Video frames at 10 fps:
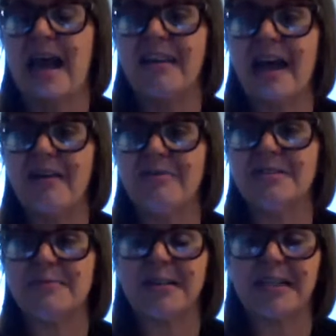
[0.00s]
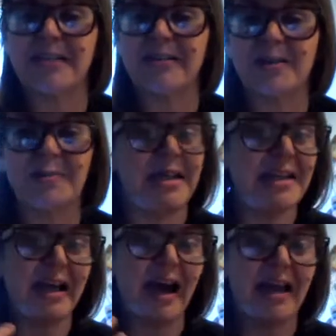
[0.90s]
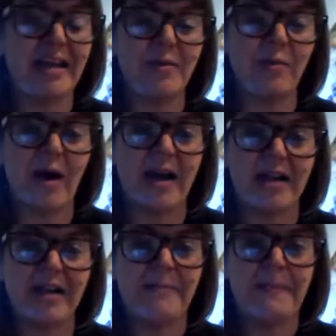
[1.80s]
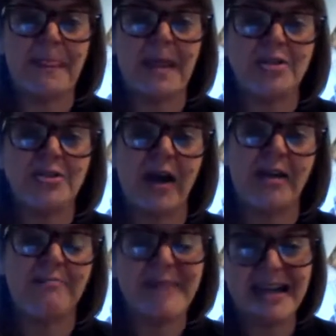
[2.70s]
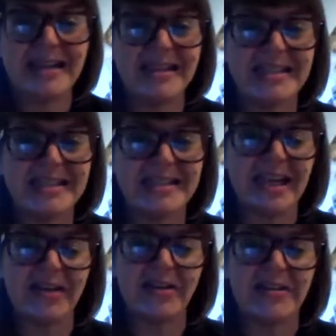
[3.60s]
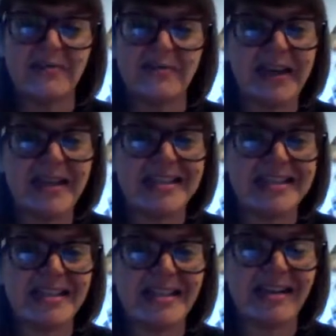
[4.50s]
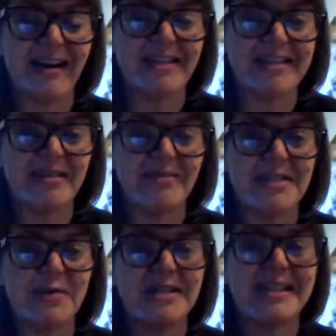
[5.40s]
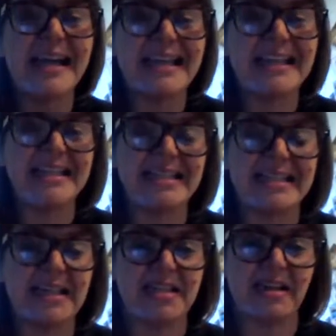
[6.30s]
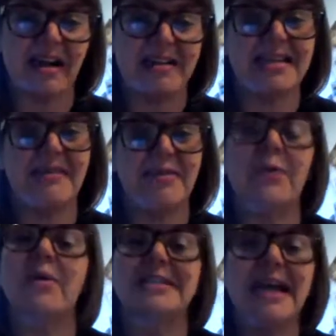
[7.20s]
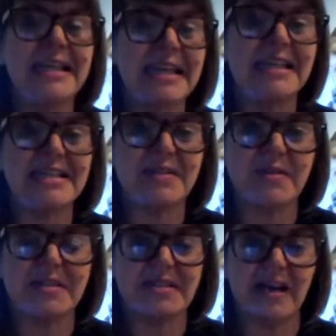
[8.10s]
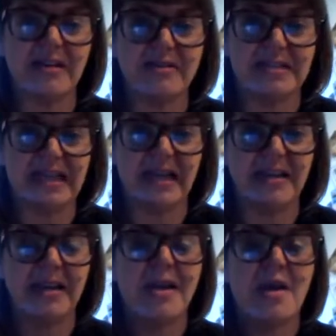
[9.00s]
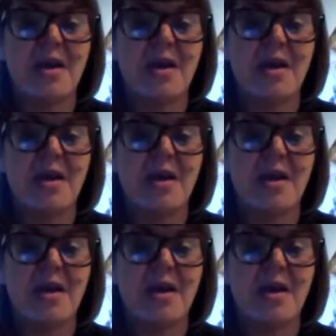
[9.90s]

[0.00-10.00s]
And that was really clear to me. Like, I didn't want to try to make the standards fit into the content of this course. I needed to teach the content of the course. I needed students to understand